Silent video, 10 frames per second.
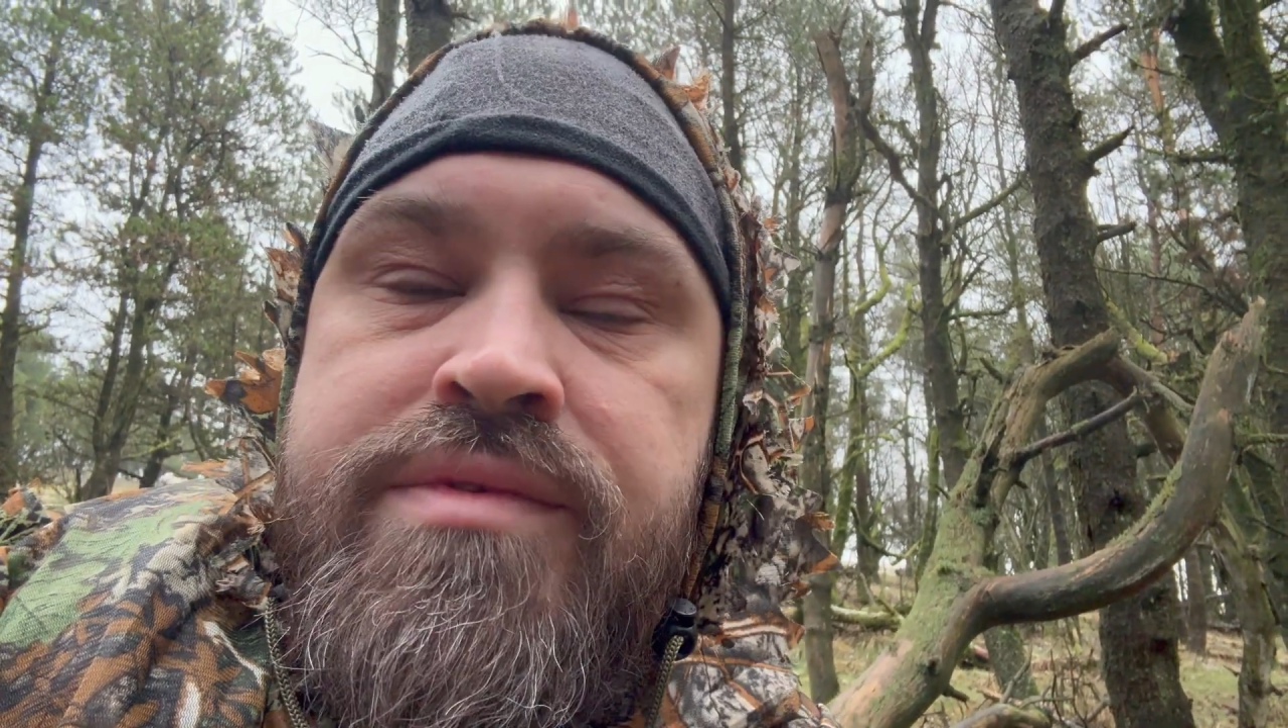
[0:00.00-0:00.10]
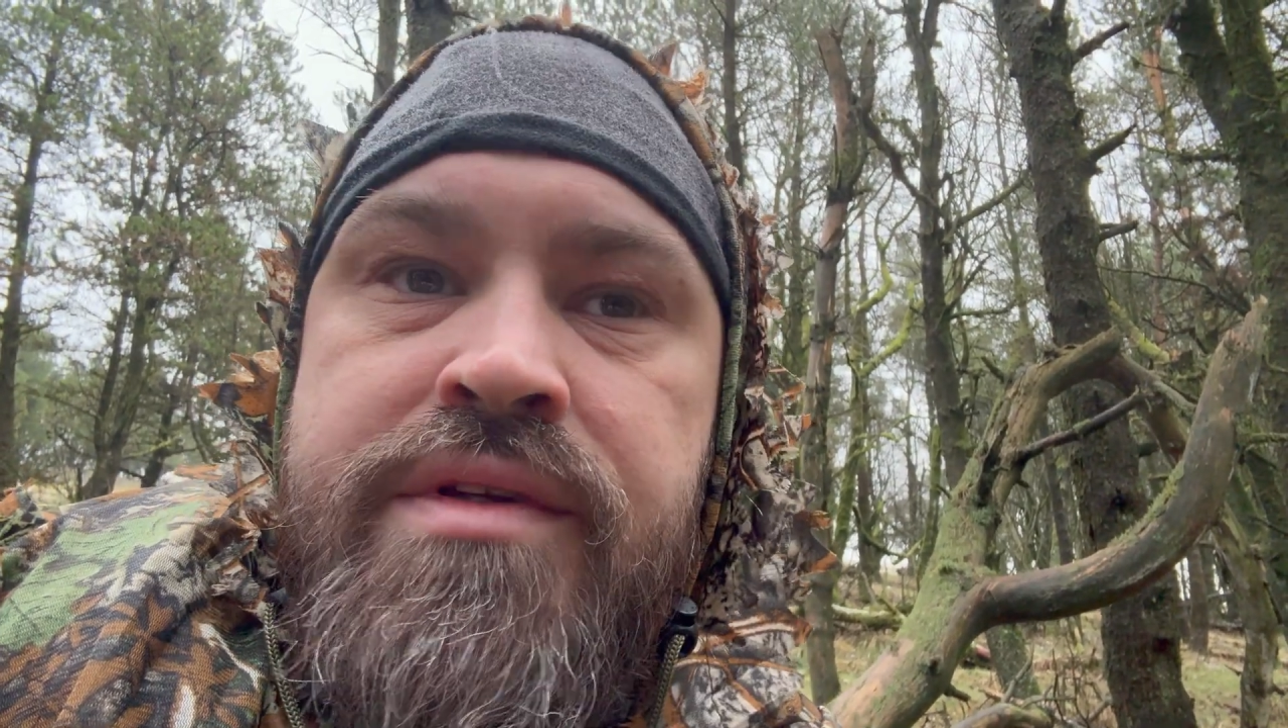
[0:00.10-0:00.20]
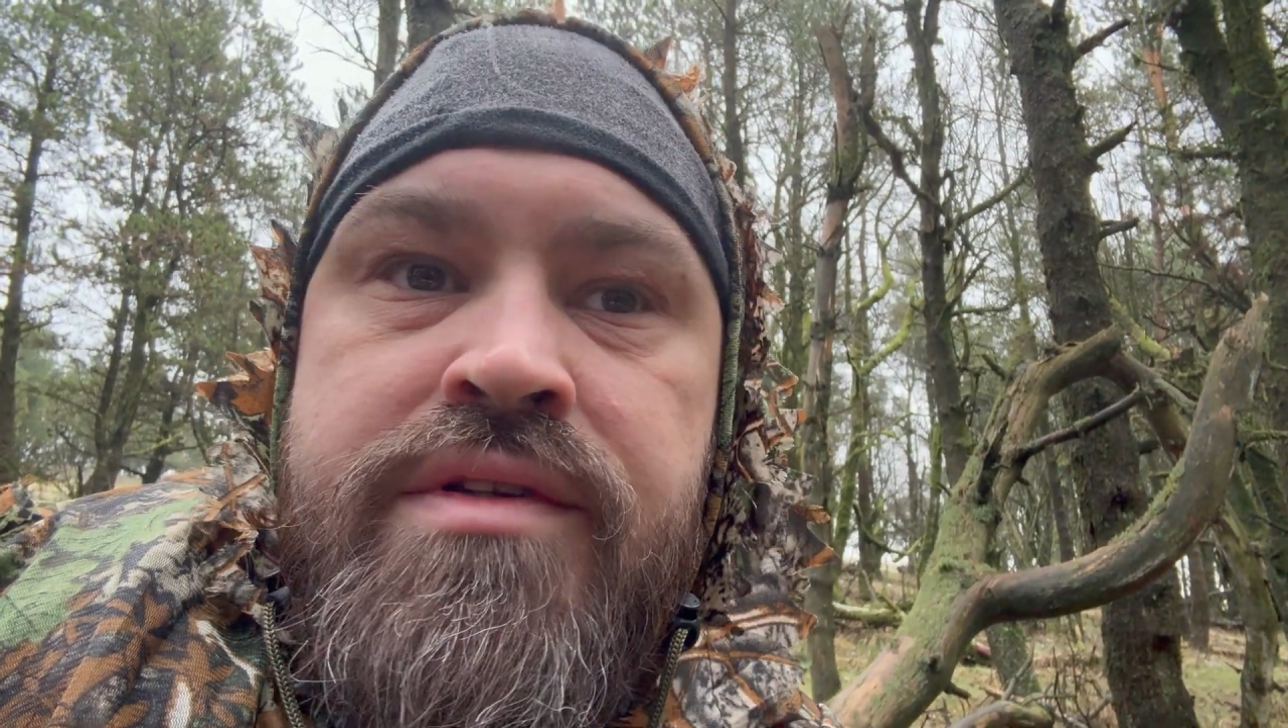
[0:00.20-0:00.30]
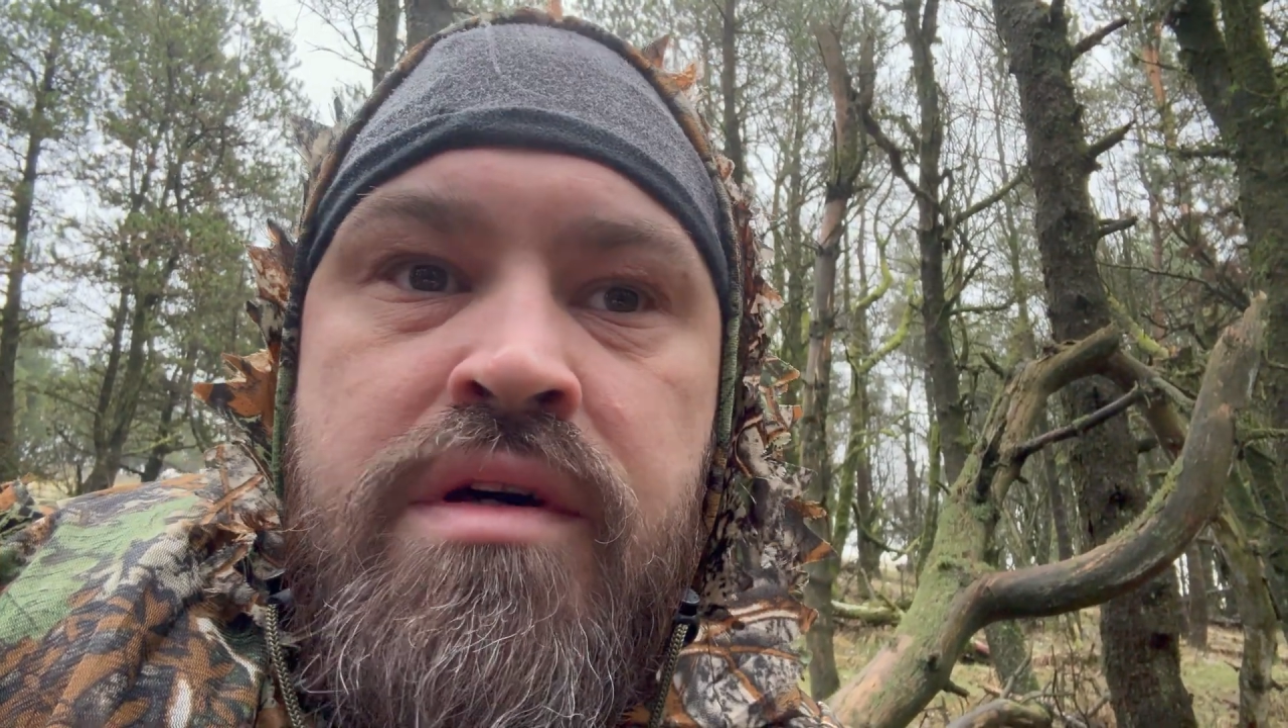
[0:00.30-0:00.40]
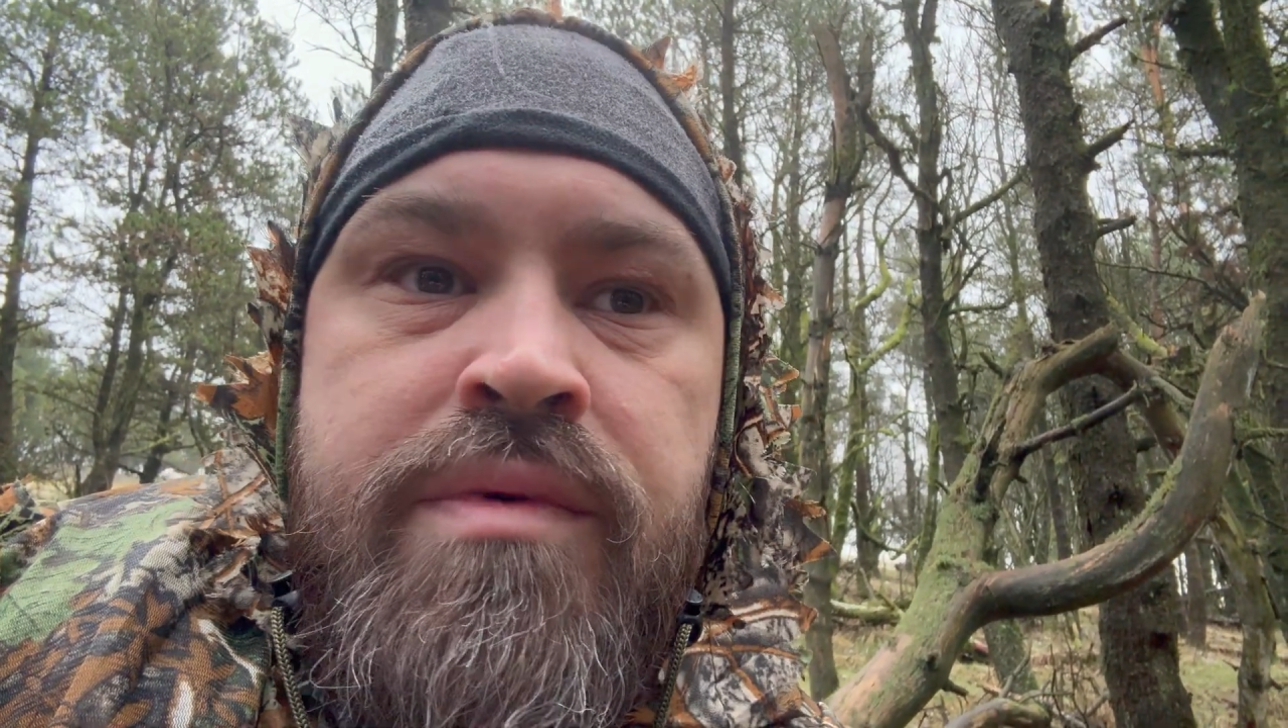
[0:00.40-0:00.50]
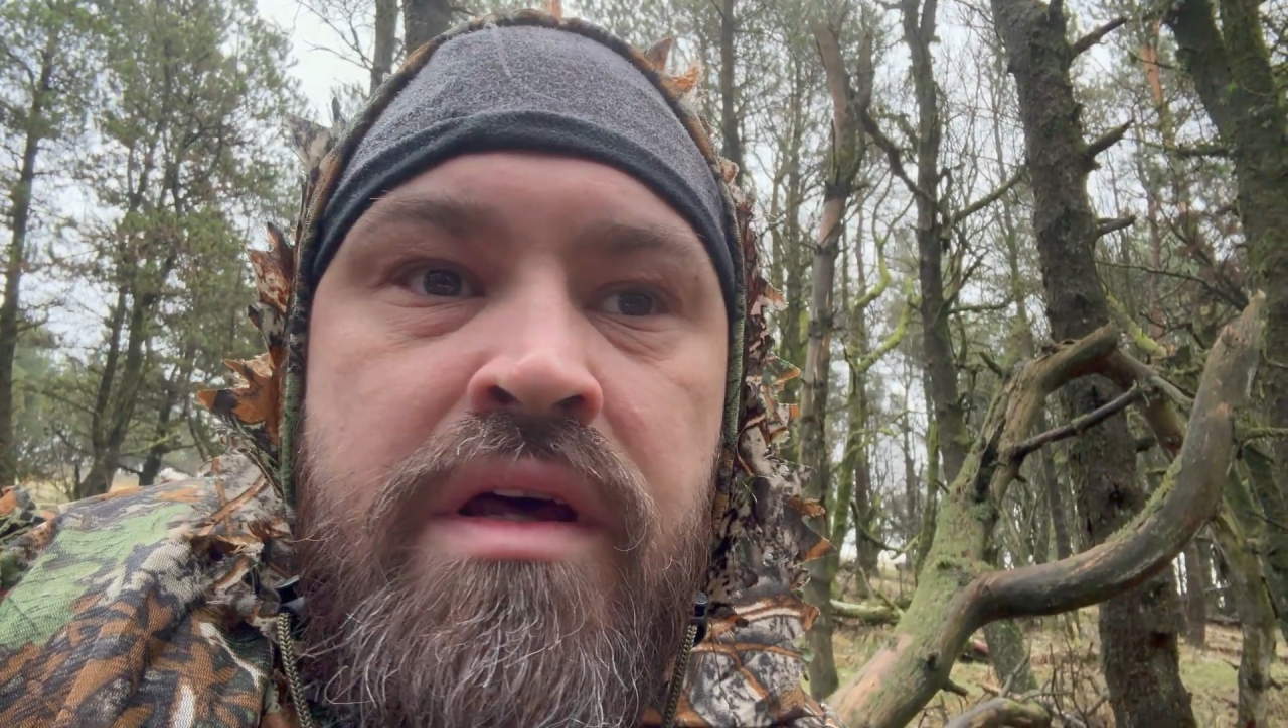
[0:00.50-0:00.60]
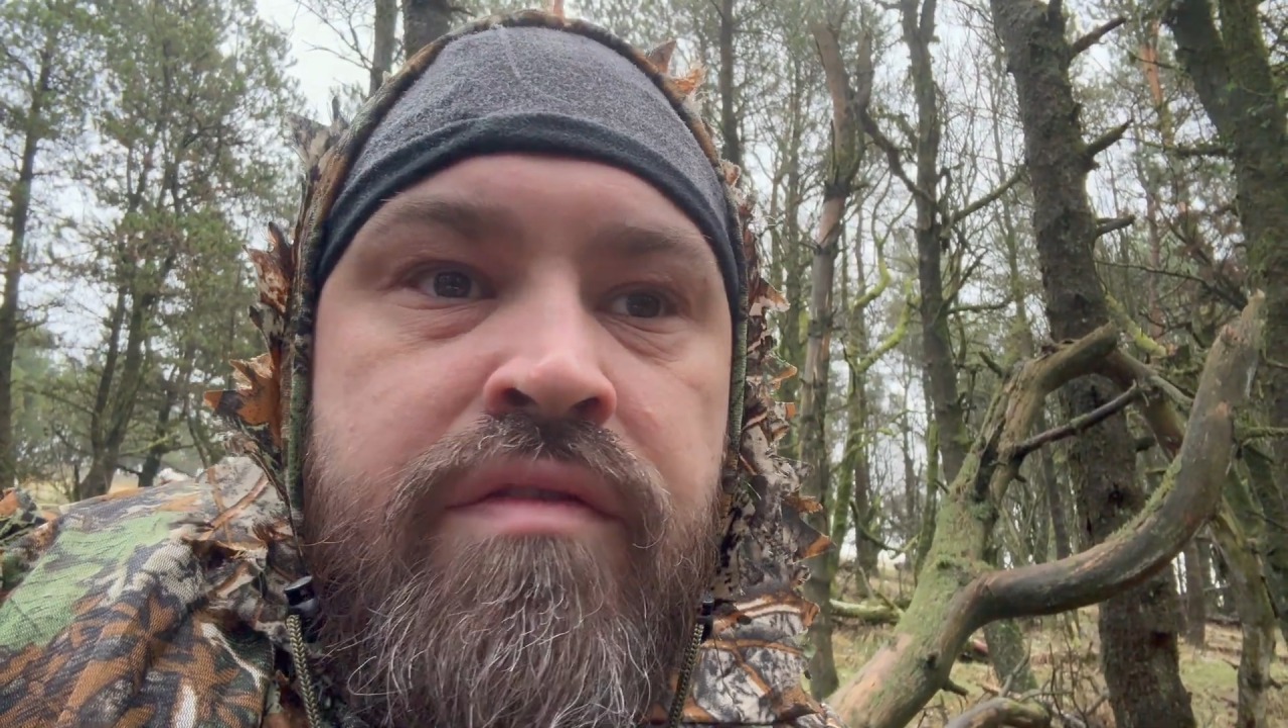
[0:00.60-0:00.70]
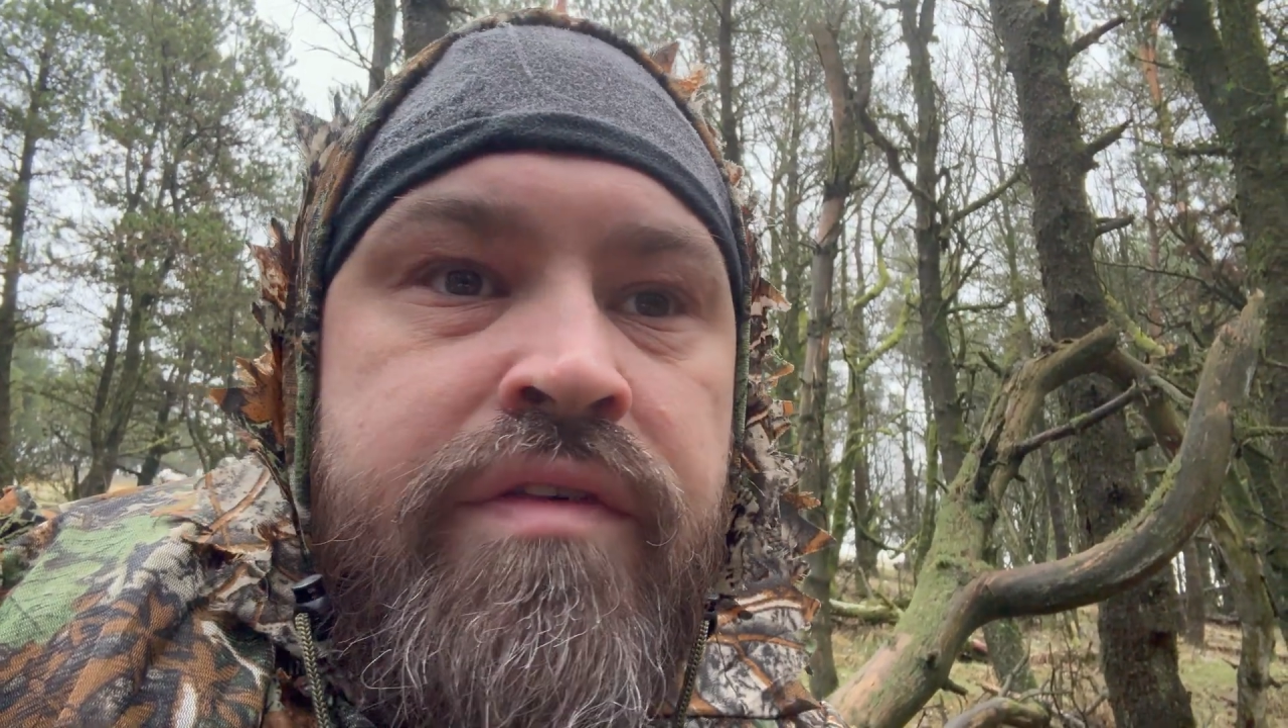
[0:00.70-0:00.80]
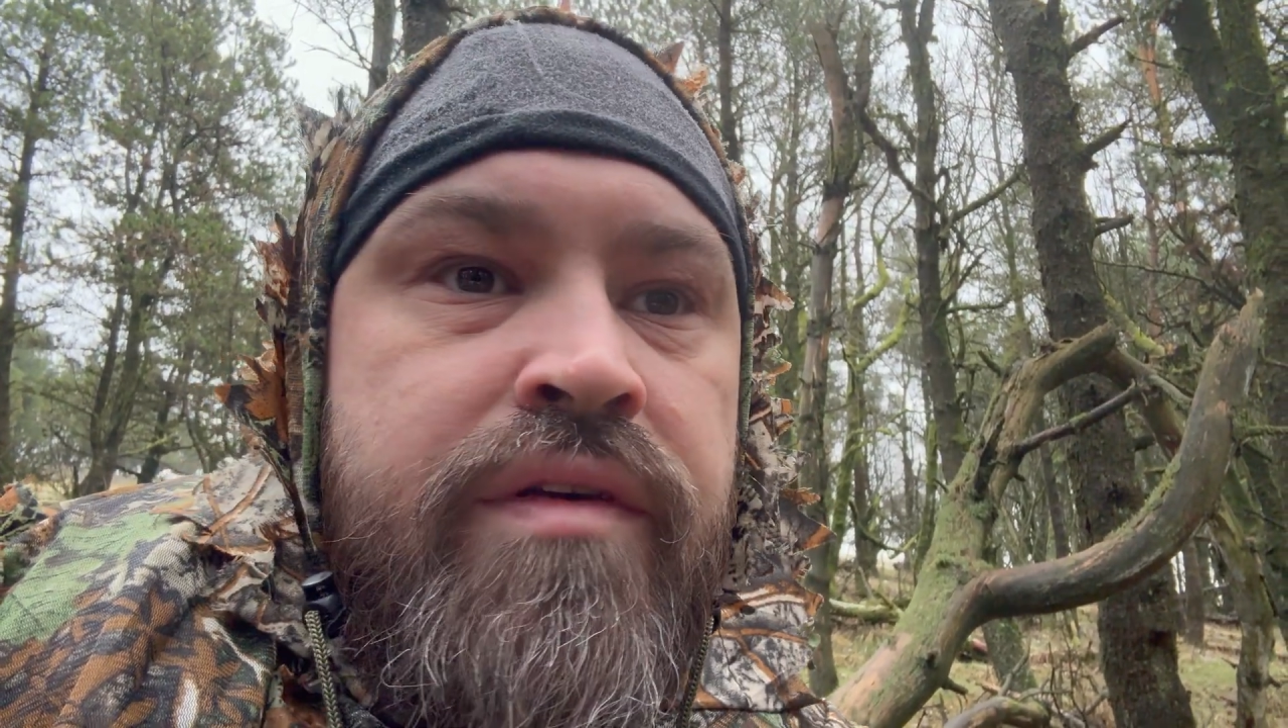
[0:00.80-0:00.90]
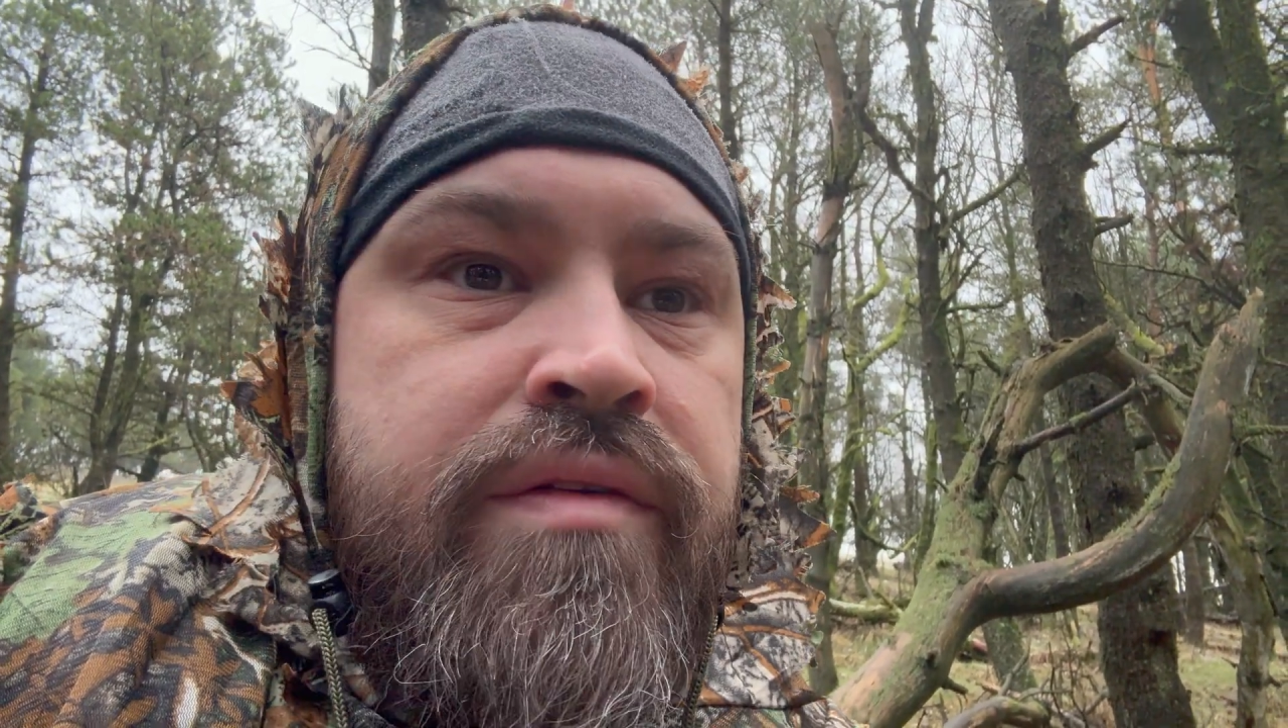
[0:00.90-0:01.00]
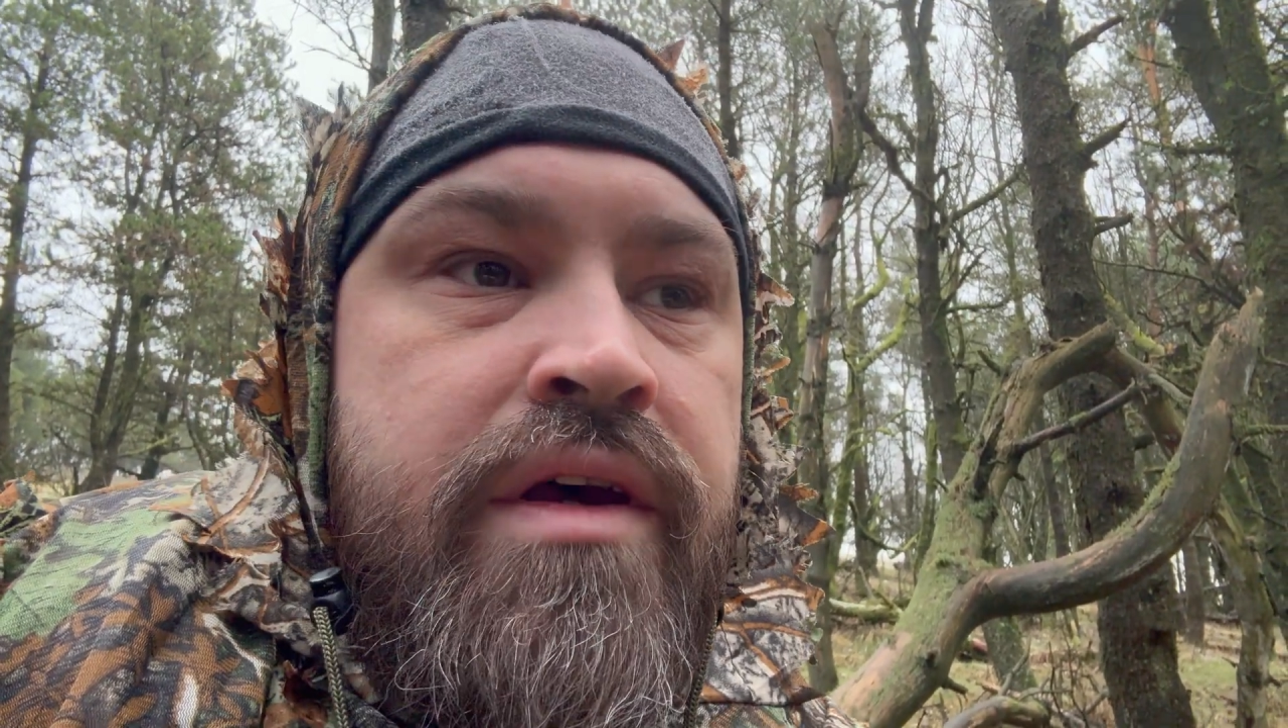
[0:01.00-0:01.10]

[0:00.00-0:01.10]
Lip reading: to the top of that field